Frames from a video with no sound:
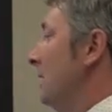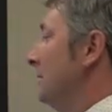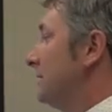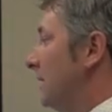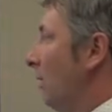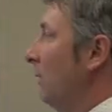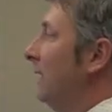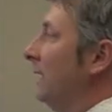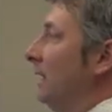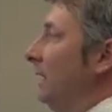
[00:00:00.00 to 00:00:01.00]
So
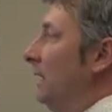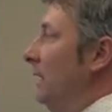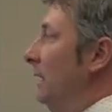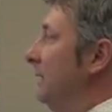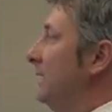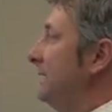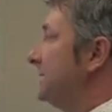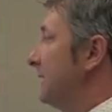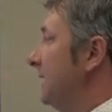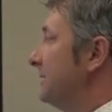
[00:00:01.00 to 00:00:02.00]

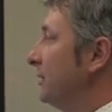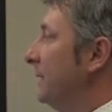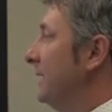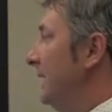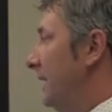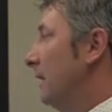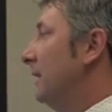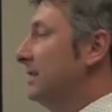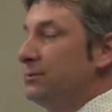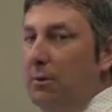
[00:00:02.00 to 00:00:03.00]
this screen here
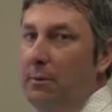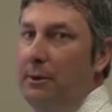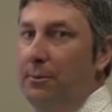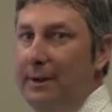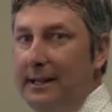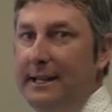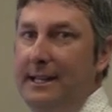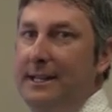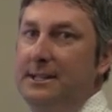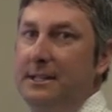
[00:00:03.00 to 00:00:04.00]
is where we really
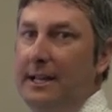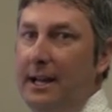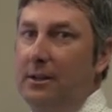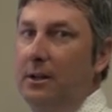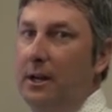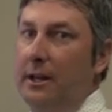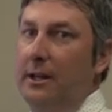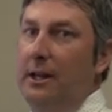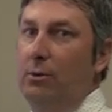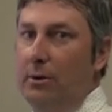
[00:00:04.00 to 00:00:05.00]
need to take a look
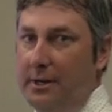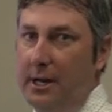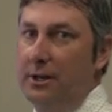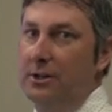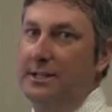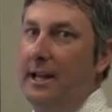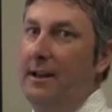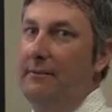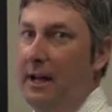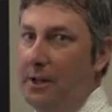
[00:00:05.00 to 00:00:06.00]
in order to
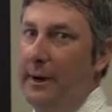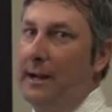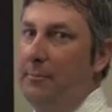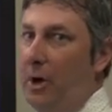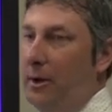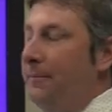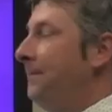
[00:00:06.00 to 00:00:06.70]
understand value-added model.